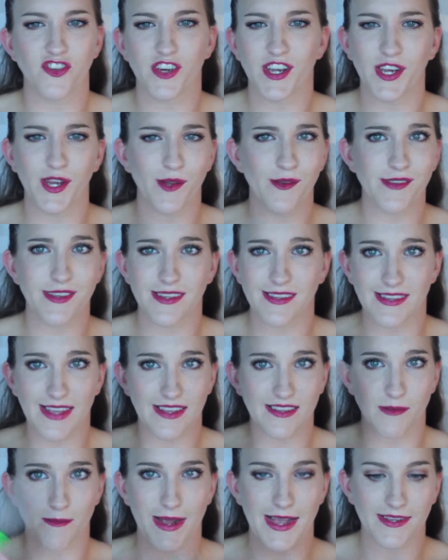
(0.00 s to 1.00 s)
You can use this
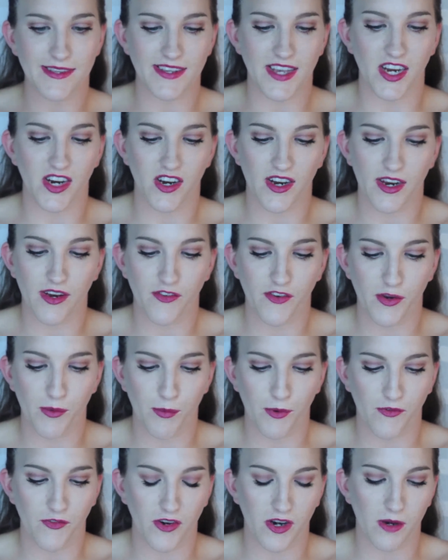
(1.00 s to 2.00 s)
as a mascara if you
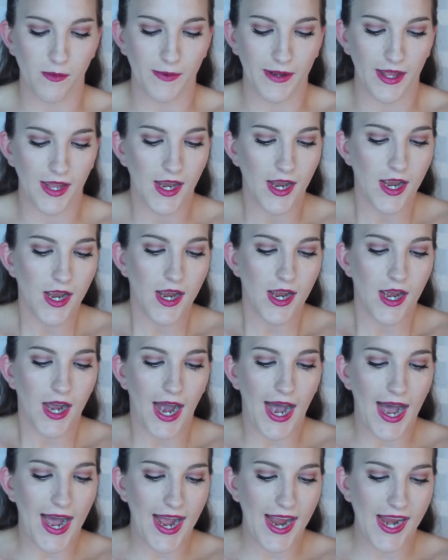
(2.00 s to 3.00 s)
prefer, but
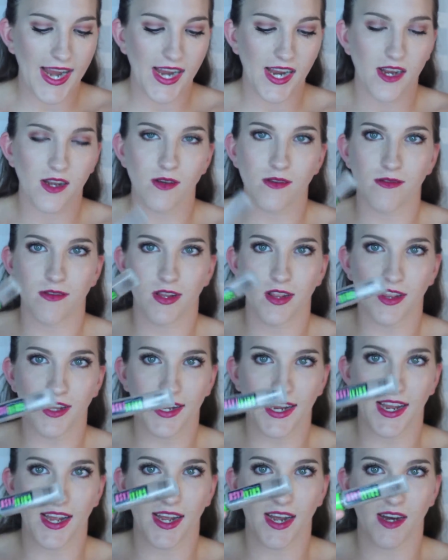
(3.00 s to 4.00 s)
I,
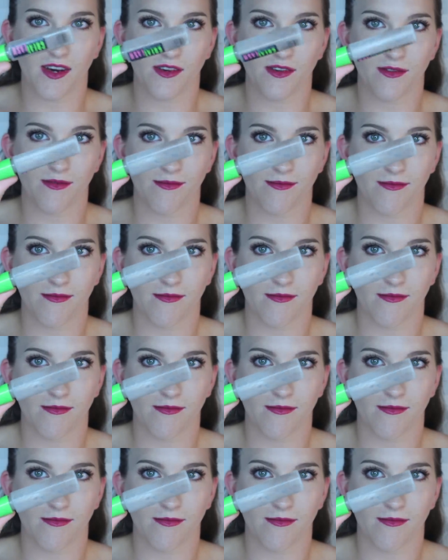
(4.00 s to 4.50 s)
look at how